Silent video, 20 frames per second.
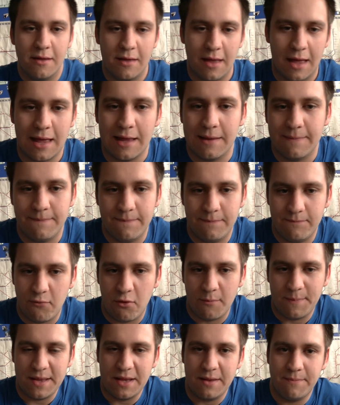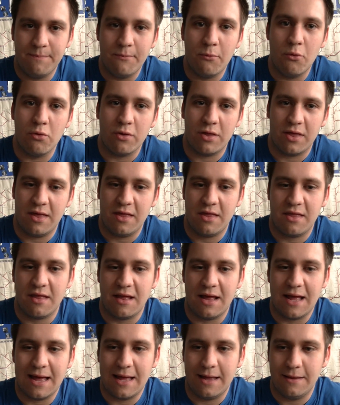Robin and Mortis,
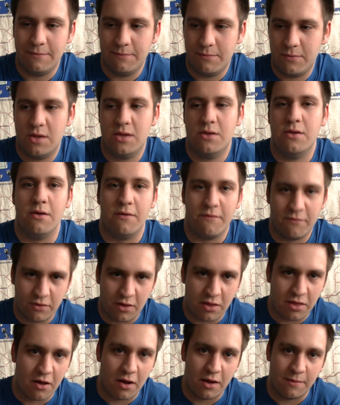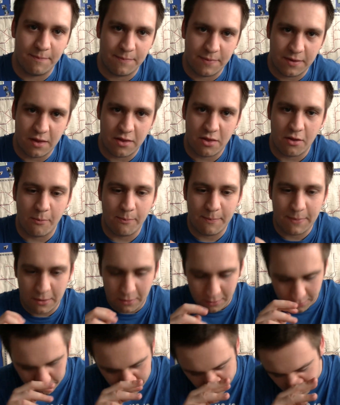and the
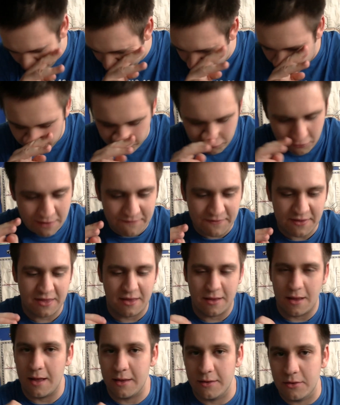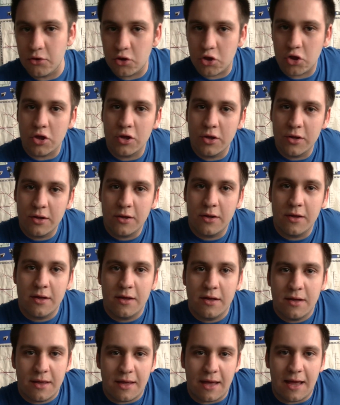subplot with Travis and Hunt.
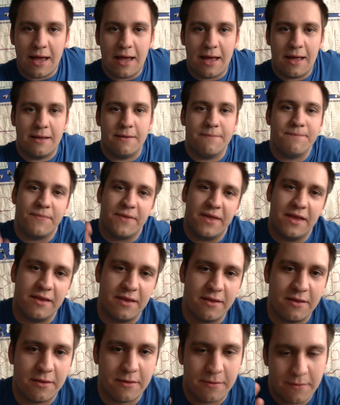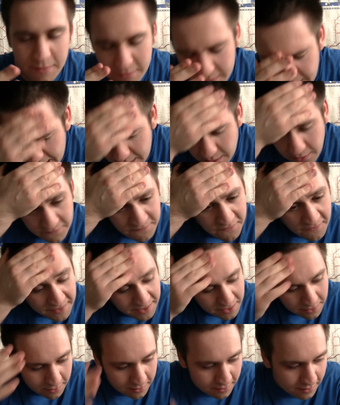And then the
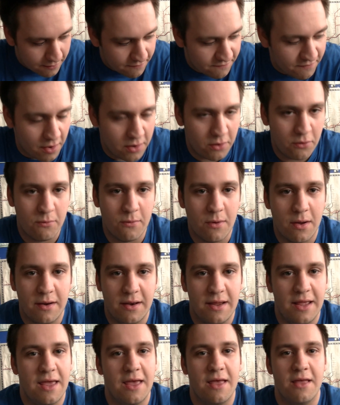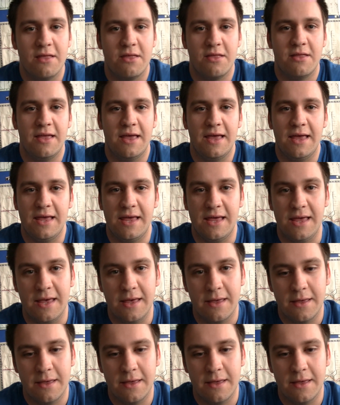final one is the